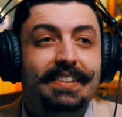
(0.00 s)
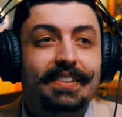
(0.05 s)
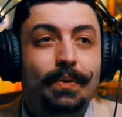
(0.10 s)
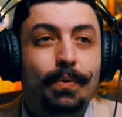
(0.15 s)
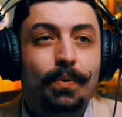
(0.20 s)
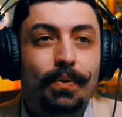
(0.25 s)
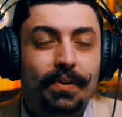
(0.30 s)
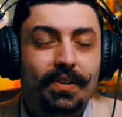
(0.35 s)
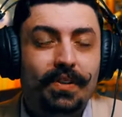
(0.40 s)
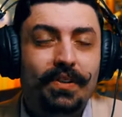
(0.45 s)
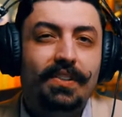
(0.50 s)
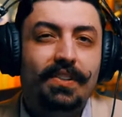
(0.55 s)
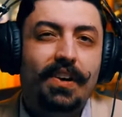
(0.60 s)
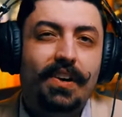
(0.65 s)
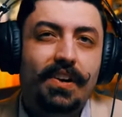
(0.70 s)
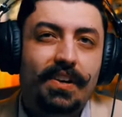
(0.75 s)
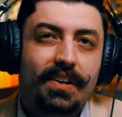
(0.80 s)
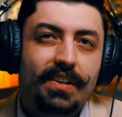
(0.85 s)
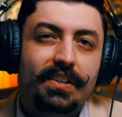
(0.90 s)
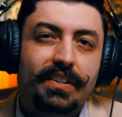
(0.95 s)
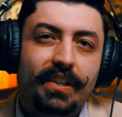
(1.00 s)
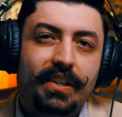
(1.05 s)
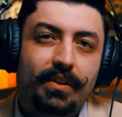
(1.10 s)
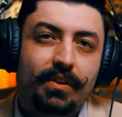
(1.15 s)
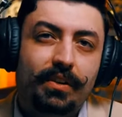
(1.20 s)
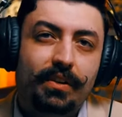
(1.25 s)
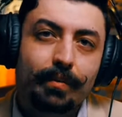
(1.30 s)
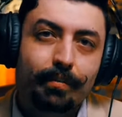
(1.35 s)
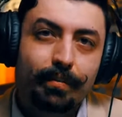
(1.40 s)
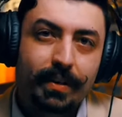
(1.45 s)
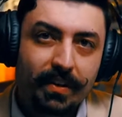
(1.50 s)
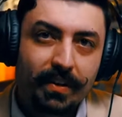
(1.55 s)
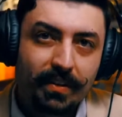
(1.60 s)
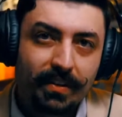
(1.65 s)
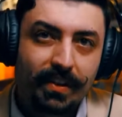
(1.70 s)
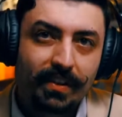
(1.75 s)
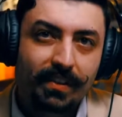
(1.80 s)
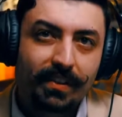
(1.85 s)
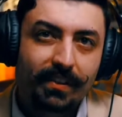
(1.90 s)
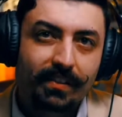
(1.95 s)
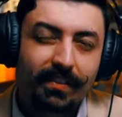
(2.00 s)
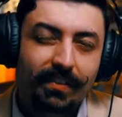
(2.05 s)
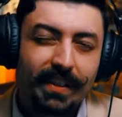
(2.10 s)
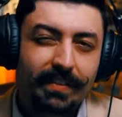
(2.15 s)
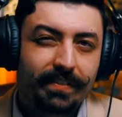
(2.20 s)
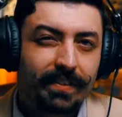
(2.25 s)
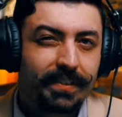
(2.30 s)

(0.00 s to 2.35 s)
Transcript: order on your computer, right?